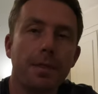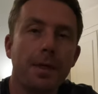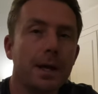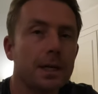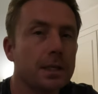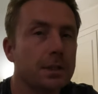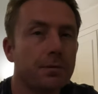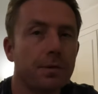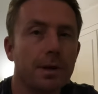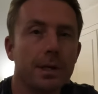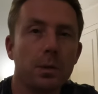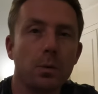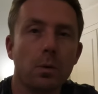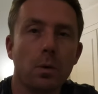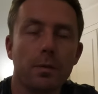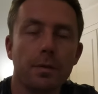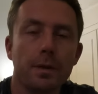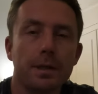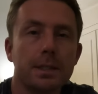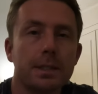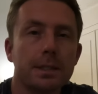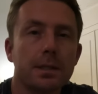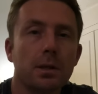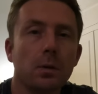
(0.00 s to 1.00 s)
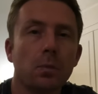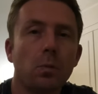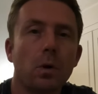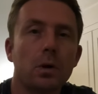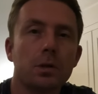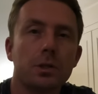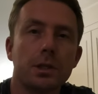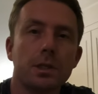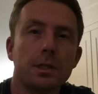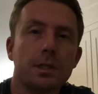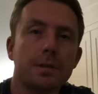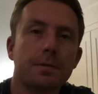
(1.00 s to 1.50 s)
Thanks for anyone that's still
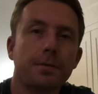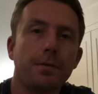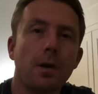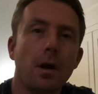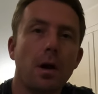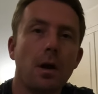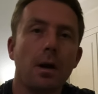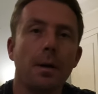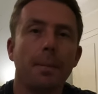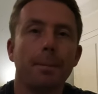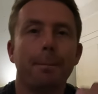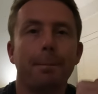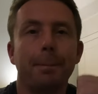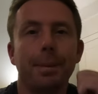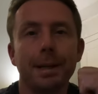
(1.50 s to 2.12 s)
watching this vlog.